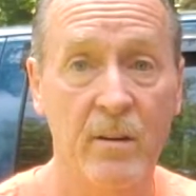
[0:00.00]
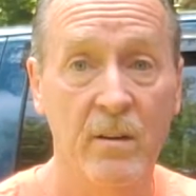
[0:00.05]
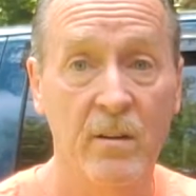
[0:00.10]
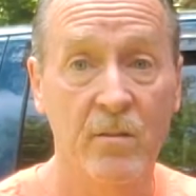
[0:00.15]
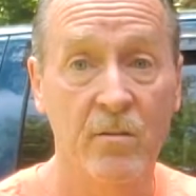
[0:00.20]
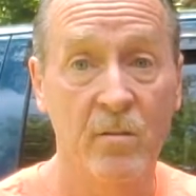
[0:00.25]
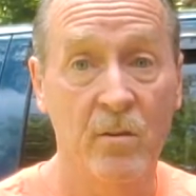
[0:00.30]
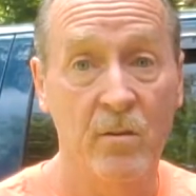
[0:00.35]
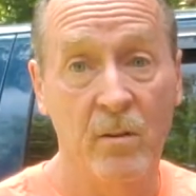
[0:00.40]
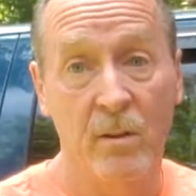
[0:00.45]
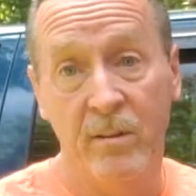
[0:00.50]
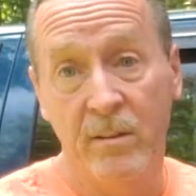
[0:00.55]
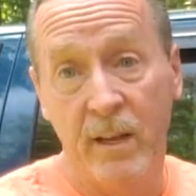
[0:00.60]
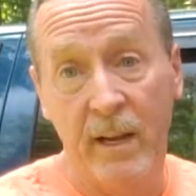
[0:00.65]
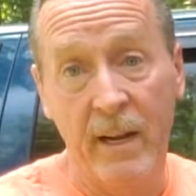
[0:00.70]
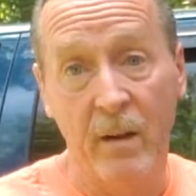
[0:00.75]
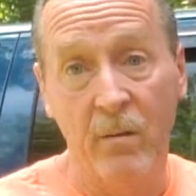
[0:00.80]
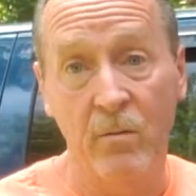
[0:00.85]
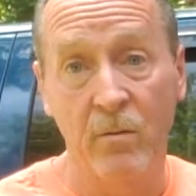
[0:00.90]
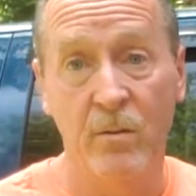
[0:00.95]
So let's head
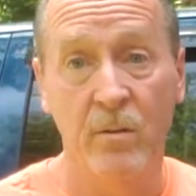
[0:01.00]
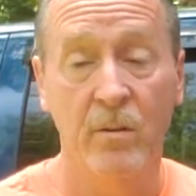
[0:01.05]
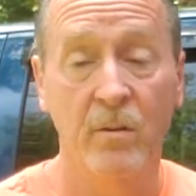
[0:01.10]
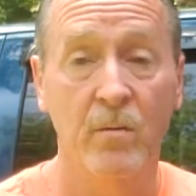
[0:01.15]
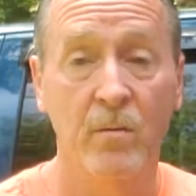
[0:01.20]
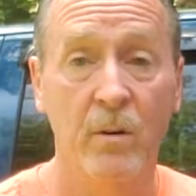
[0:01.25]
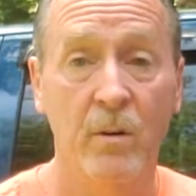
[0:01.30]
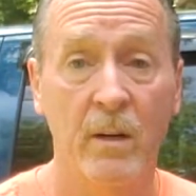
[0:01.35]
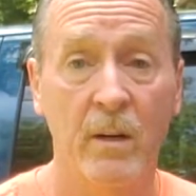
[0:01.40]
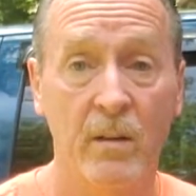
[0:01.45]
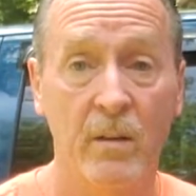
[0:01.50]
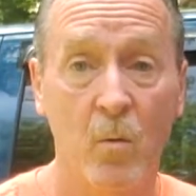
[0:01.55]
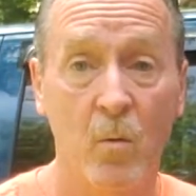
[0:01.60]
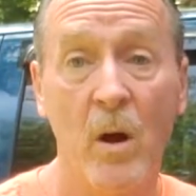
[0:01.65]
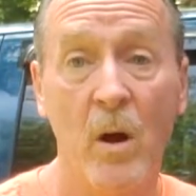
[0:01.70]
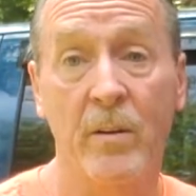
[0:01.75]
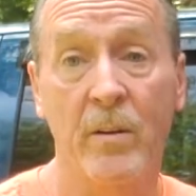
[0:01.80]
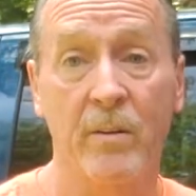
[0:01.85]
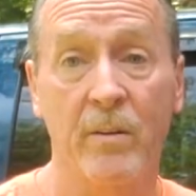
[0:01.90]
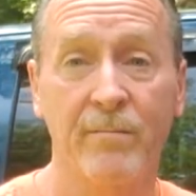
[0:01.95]
out to the
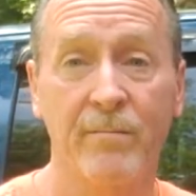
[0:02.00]
water.